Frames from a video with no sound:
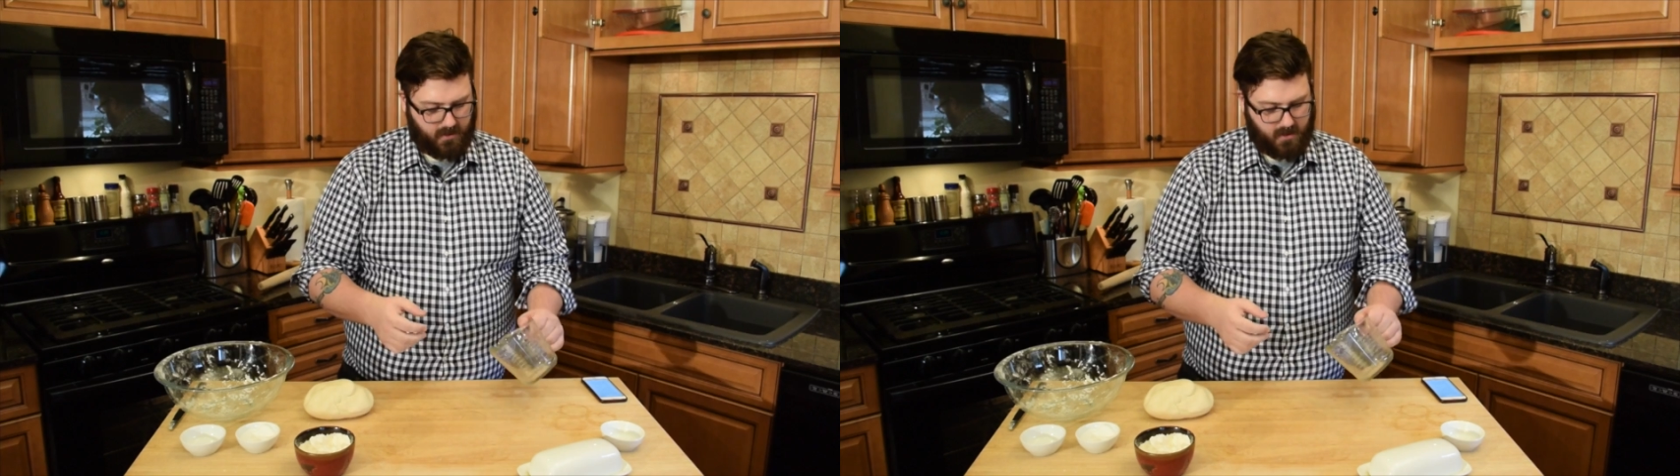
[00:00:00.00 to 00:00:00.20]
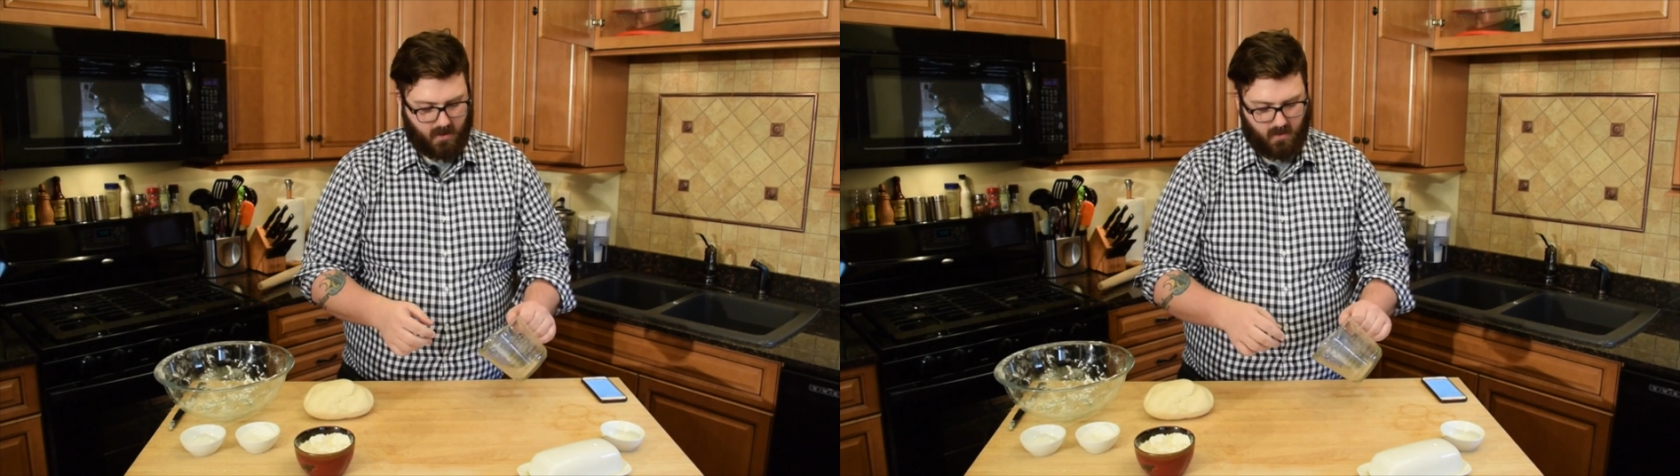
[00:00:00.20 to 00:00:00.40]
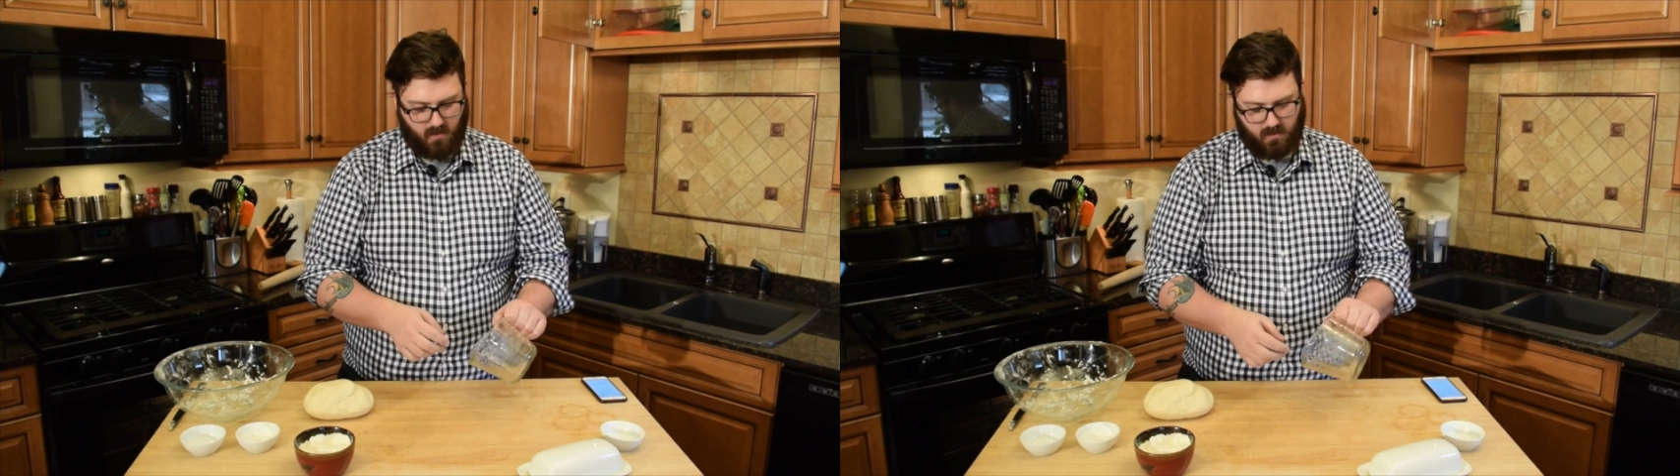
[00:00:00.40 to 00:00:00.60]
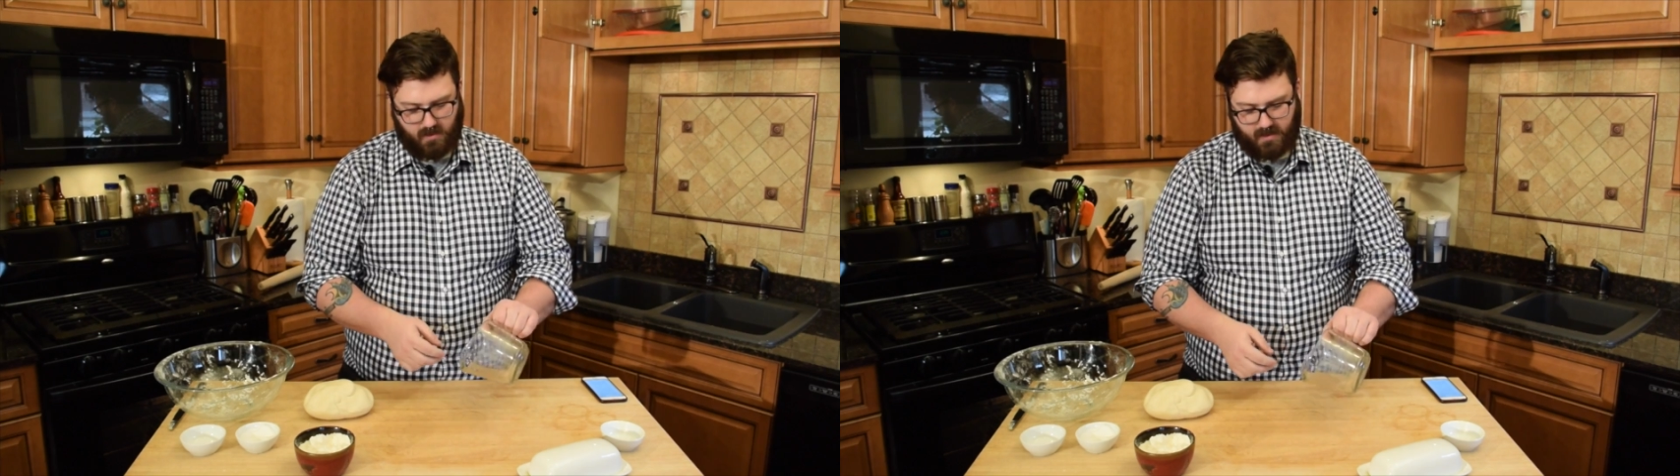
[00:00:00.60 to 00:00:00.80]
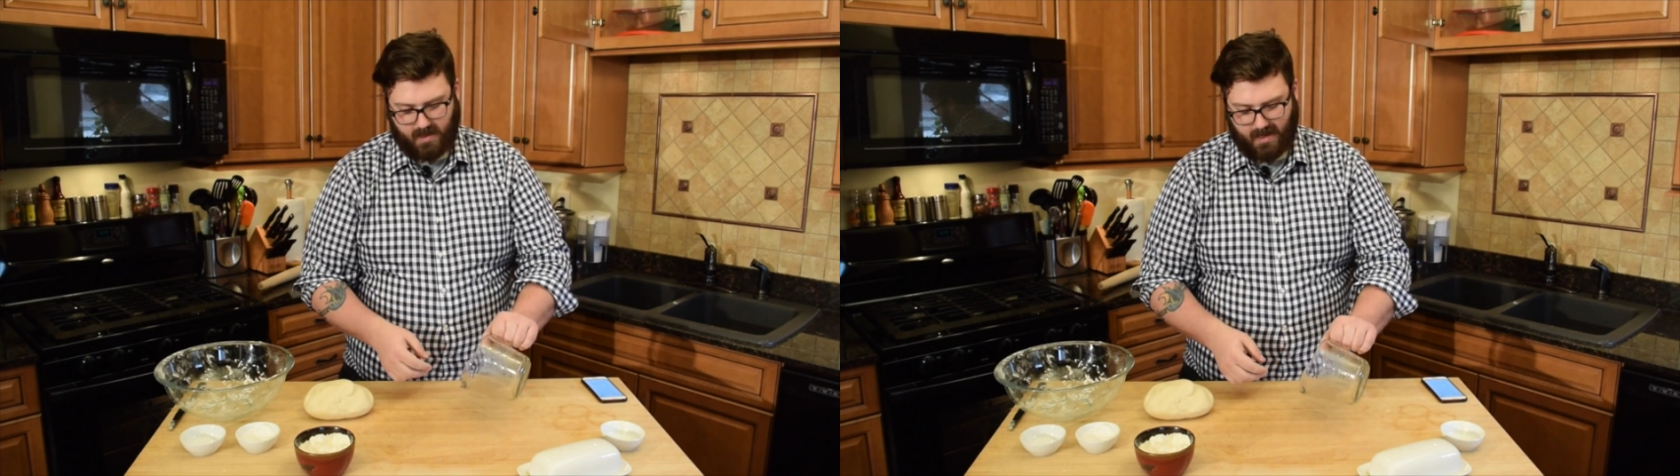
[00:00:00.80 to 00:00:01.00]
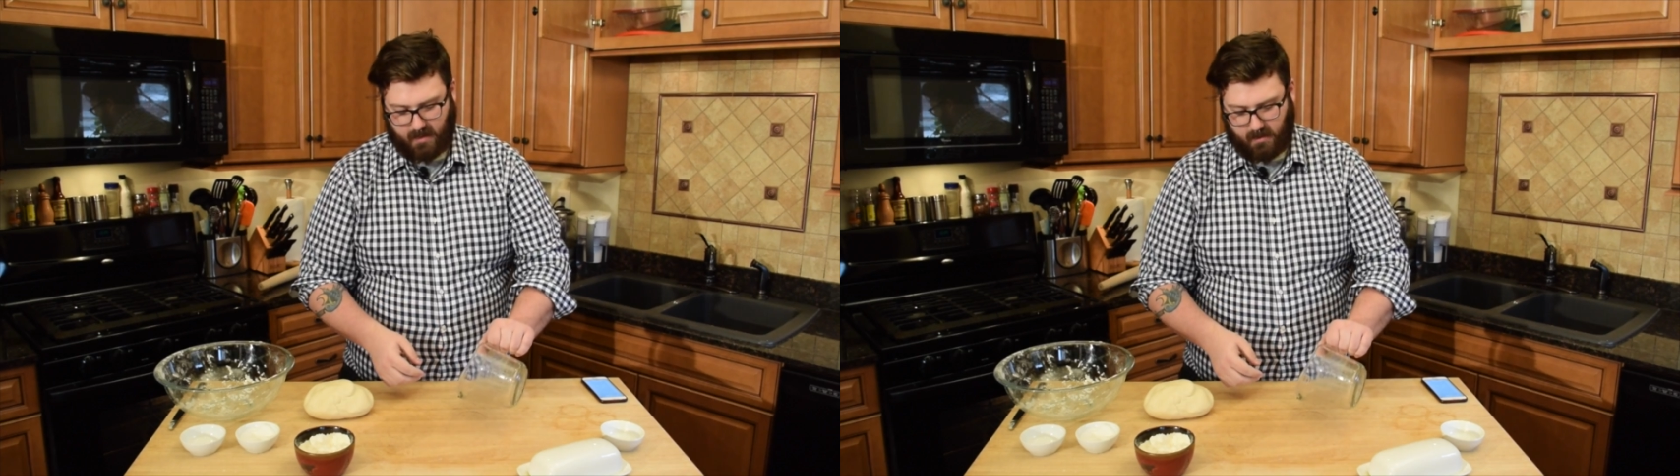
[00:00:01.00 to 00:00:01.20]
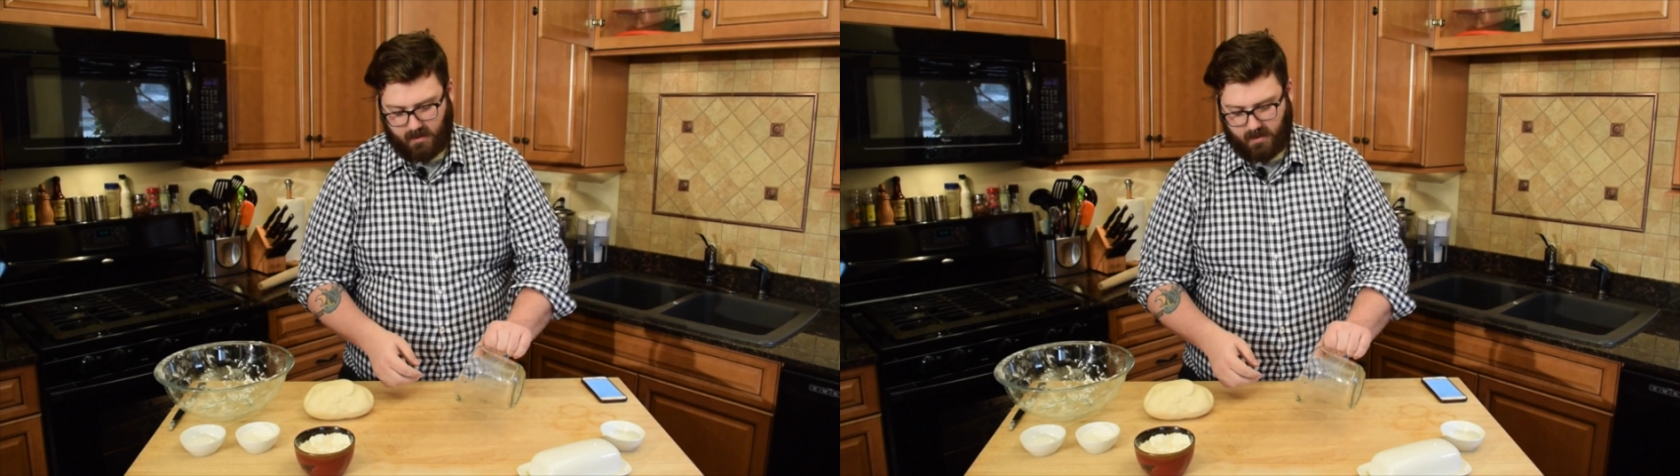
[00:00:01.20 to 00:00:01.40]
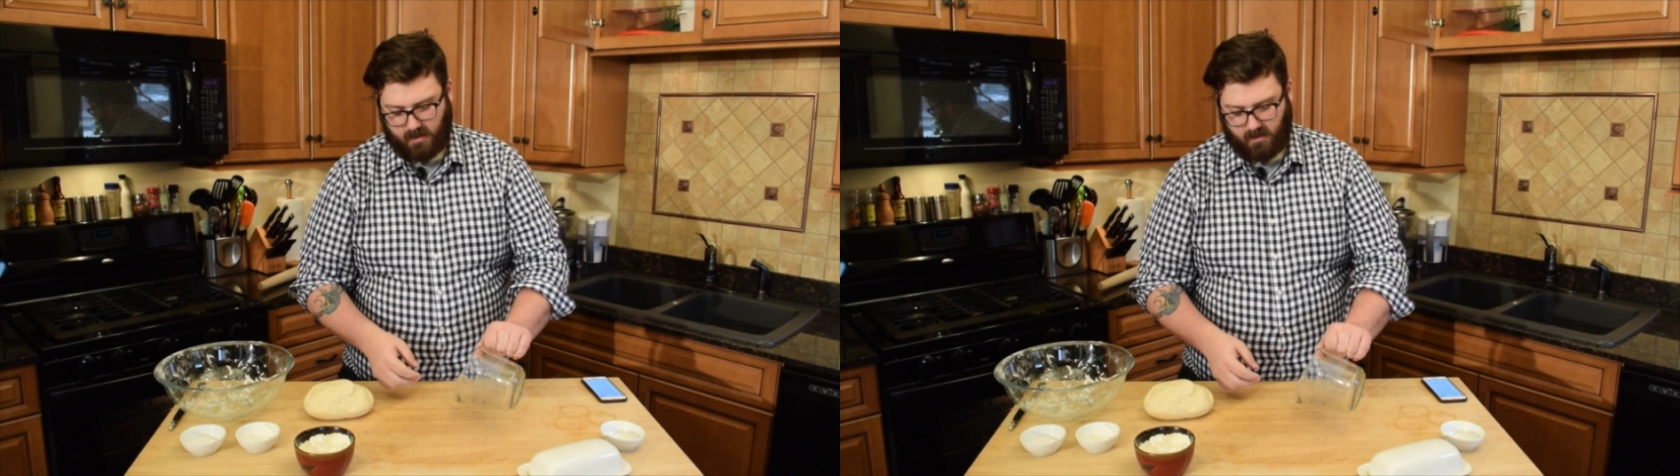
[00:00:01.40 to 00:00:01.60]
So just take a
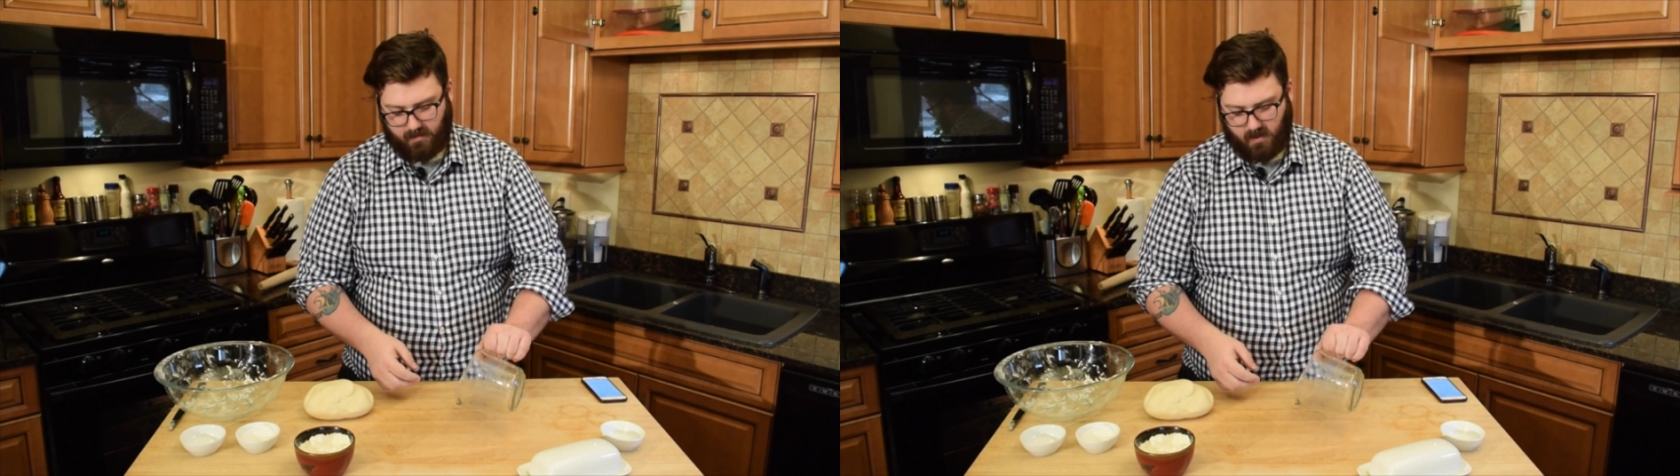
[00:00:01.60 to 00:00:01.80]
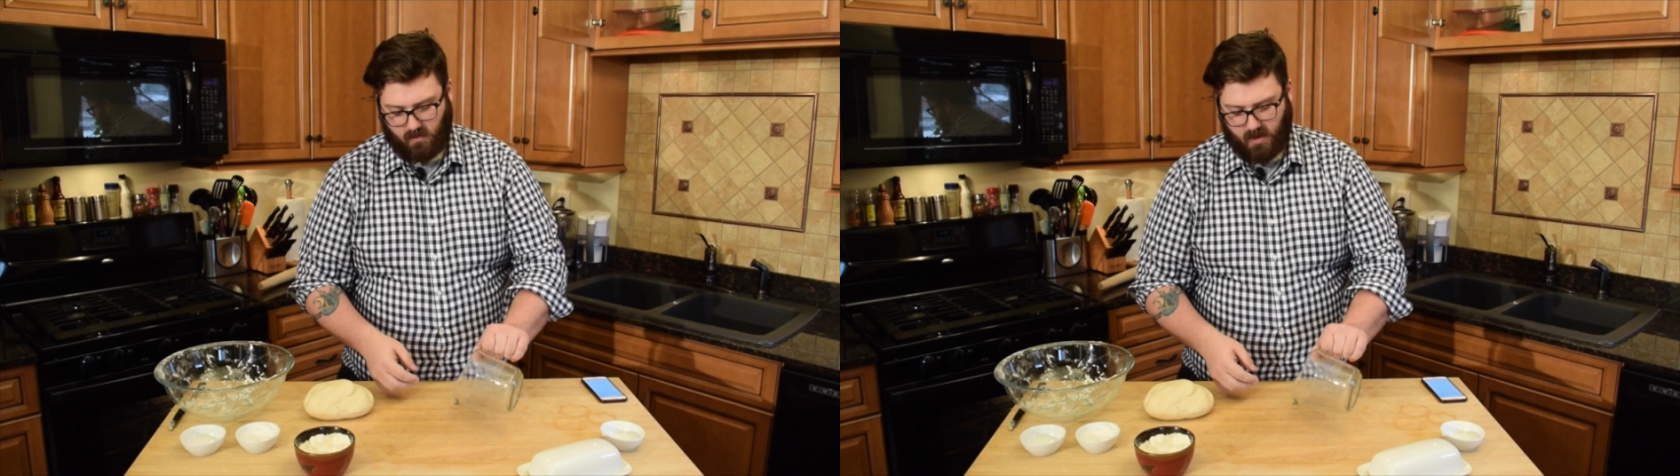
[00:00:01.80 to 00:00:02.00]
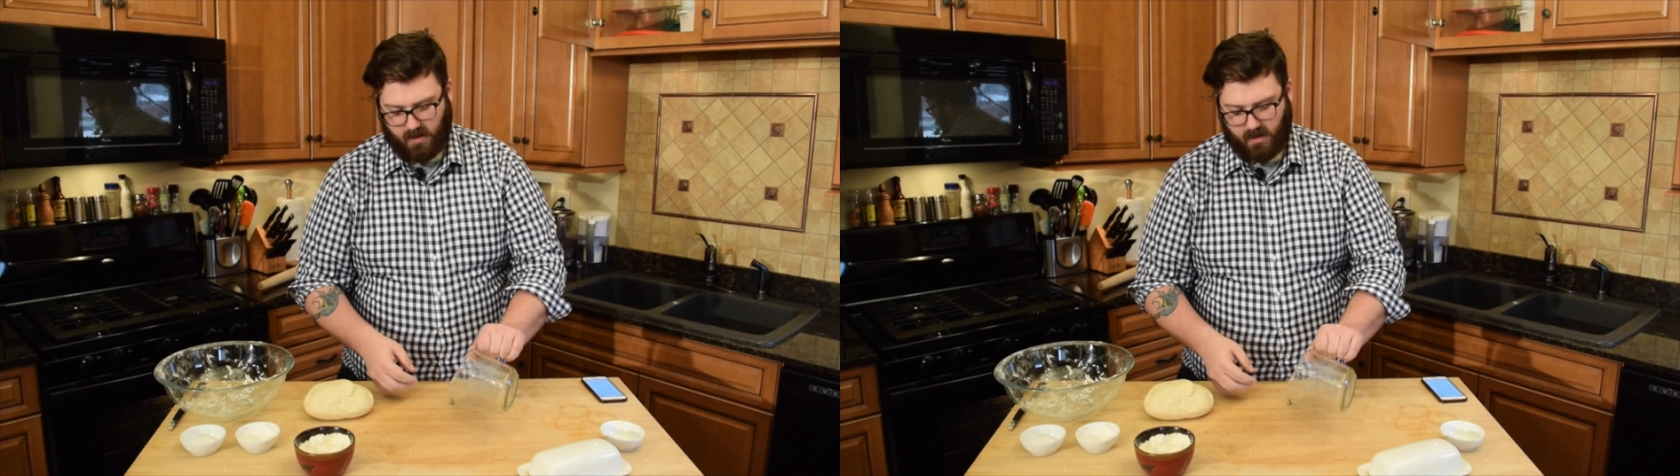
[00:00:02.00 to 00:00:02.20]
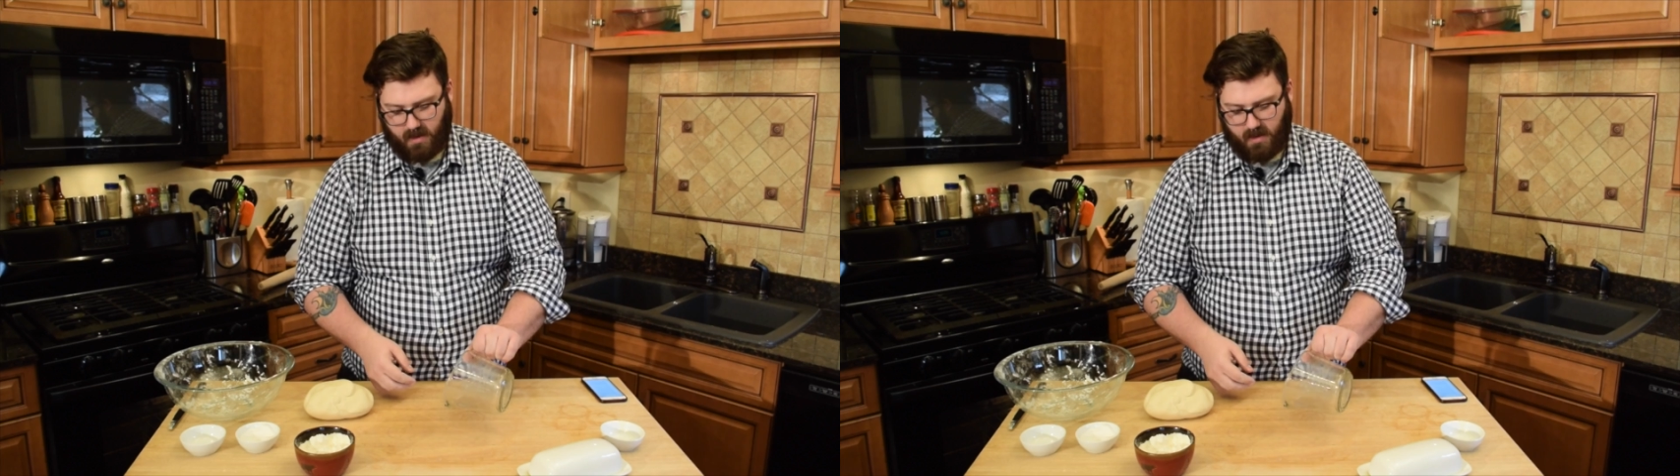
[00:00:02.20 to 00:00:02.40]
little bit of water.